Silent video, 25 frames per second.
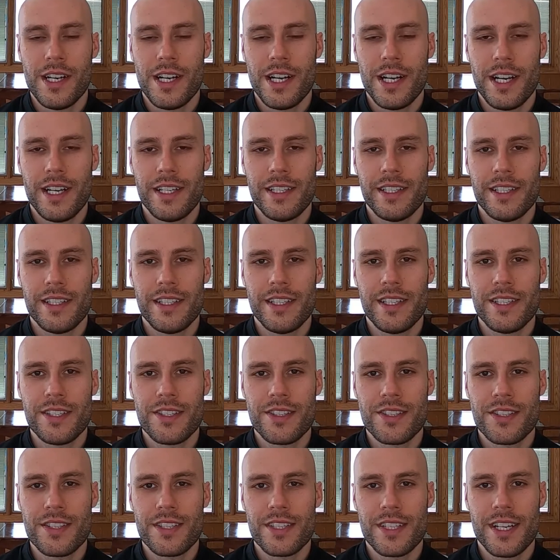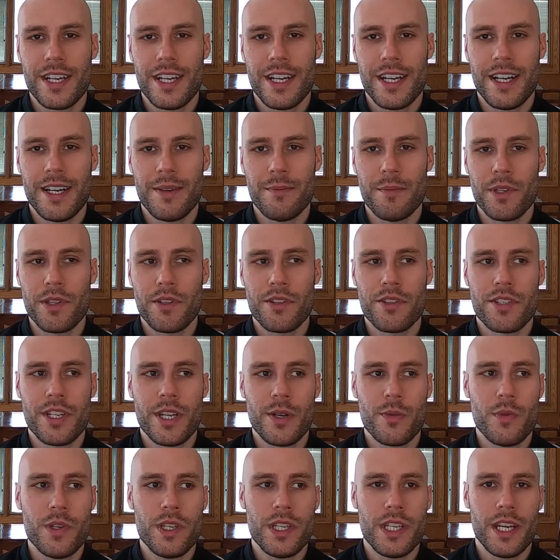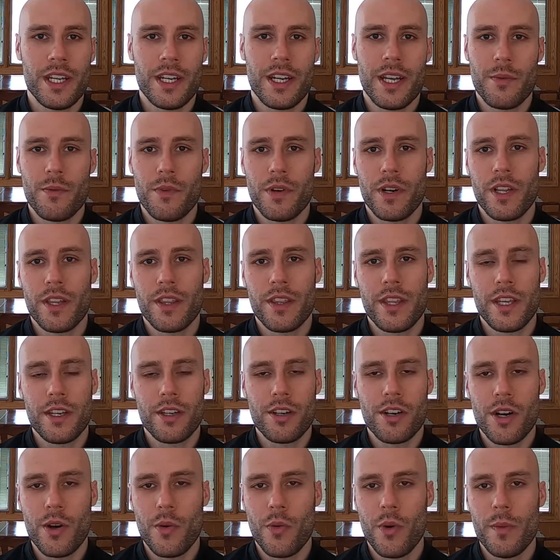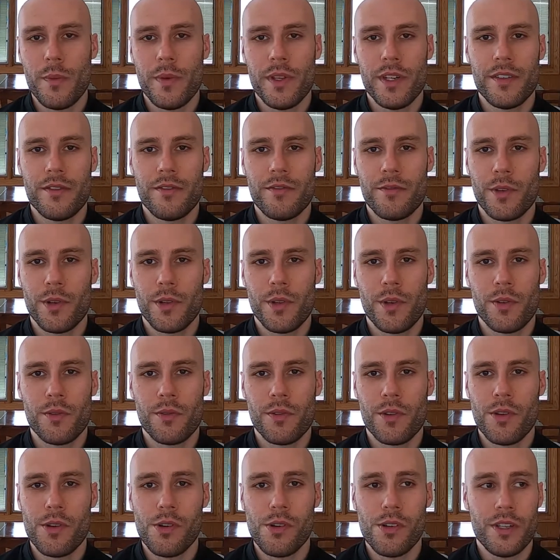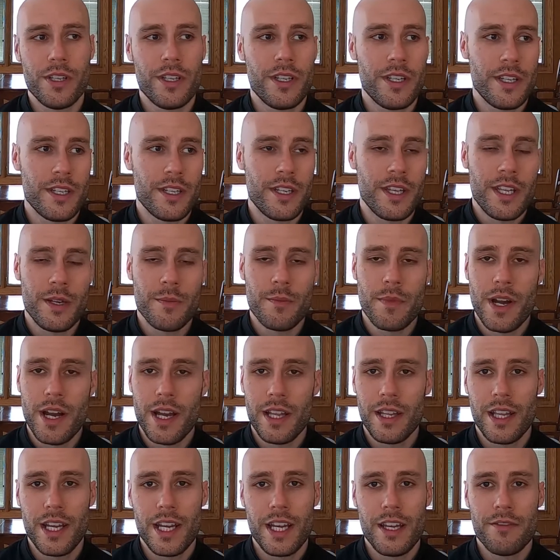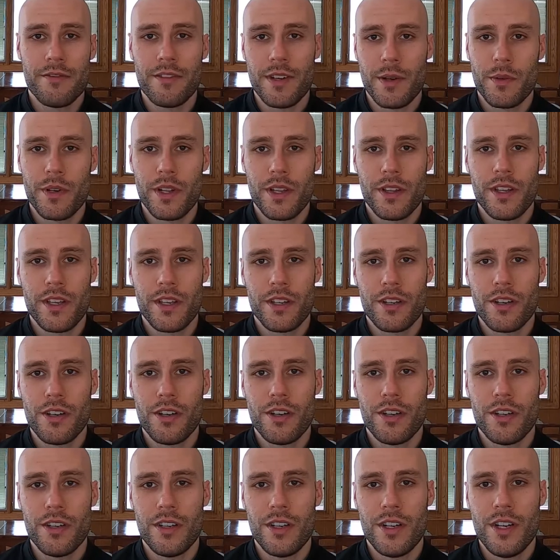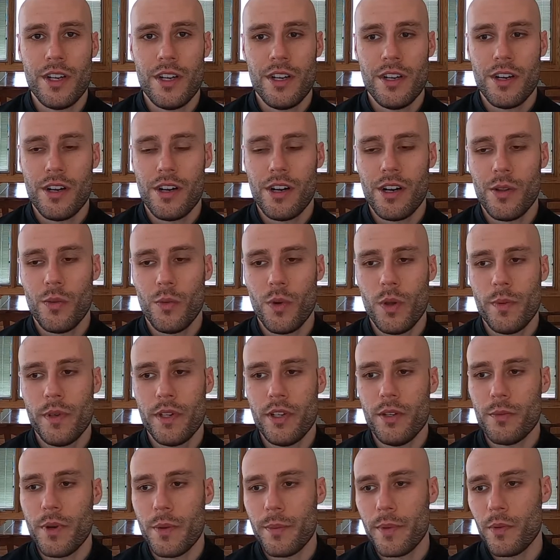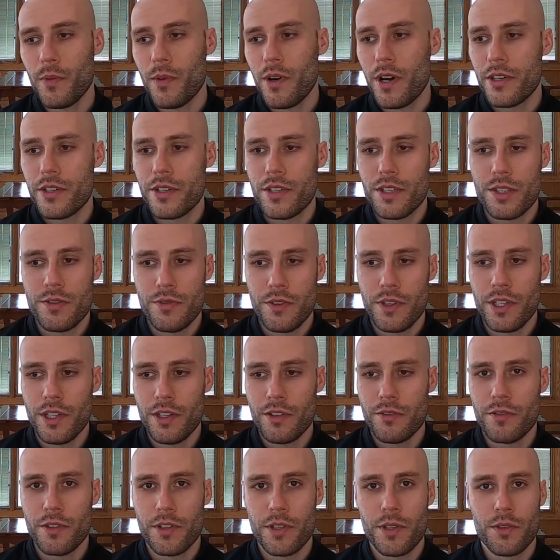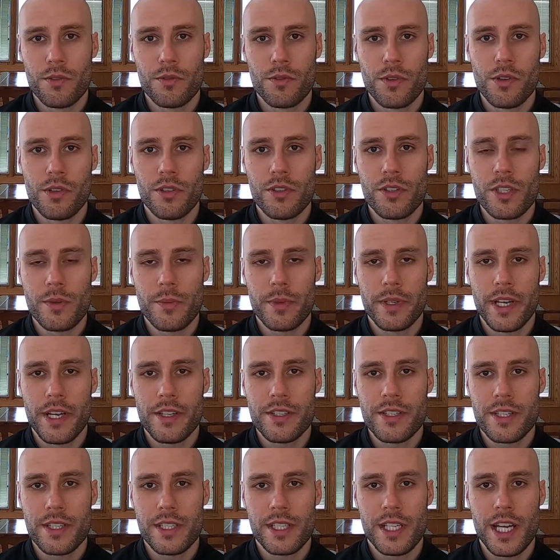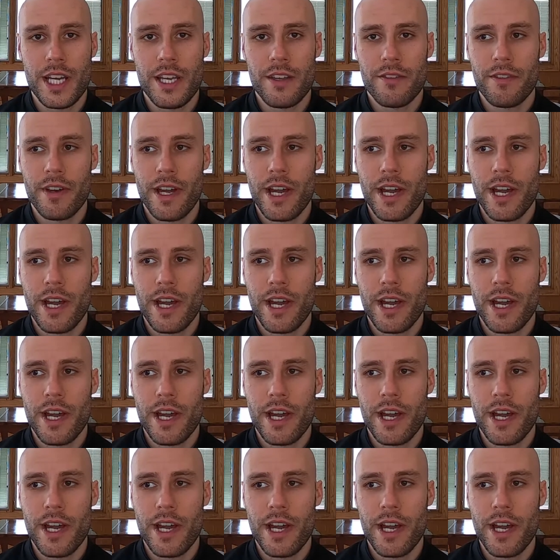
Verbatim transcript: On this Mother's Day weekend, I want to thank all women for their role in my life. I want to thank all women who might be watching this video for your role in someone else's life.